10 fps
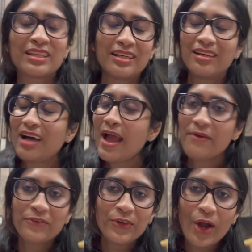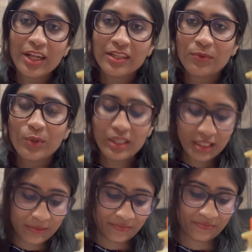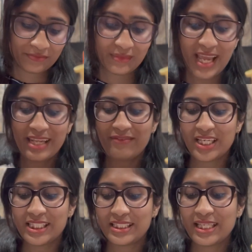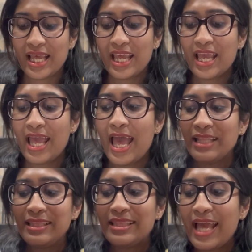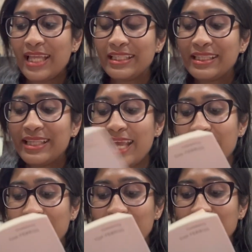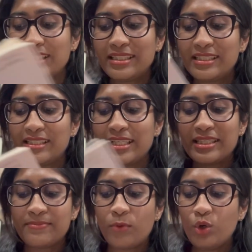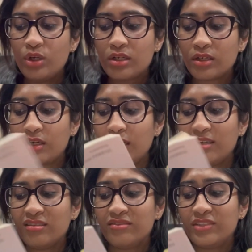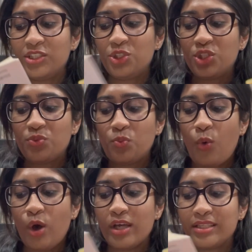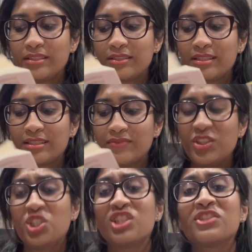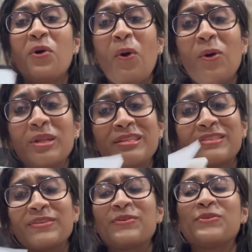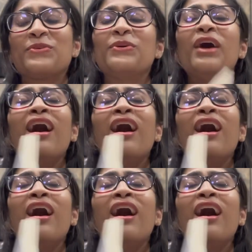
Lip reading: I have forgotten the word. Anyways. And then there is this book, which is also